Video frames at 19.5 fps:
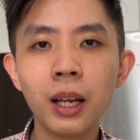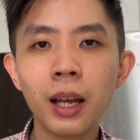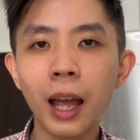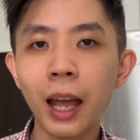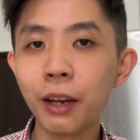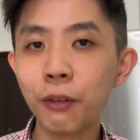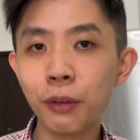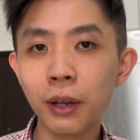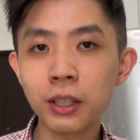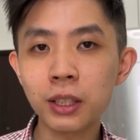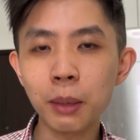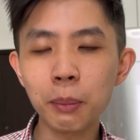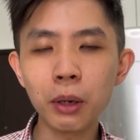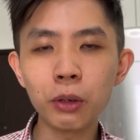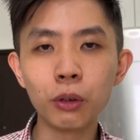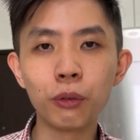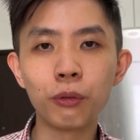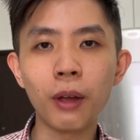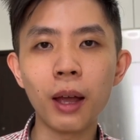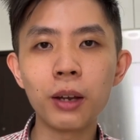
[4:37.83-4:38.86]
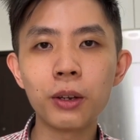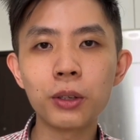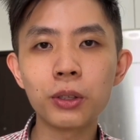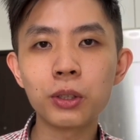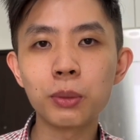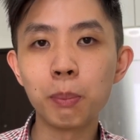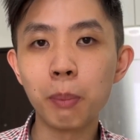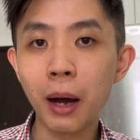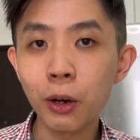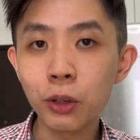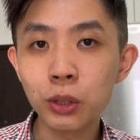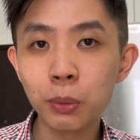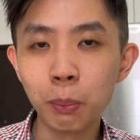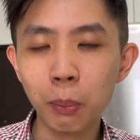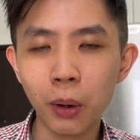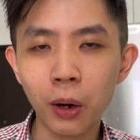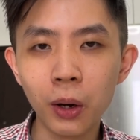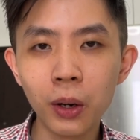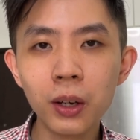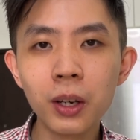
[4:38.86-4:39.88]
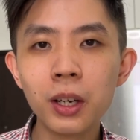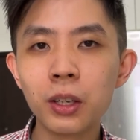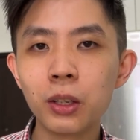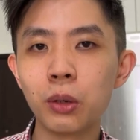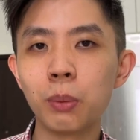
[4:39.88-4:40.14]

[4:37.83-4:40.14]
And if you're someone who values miles more,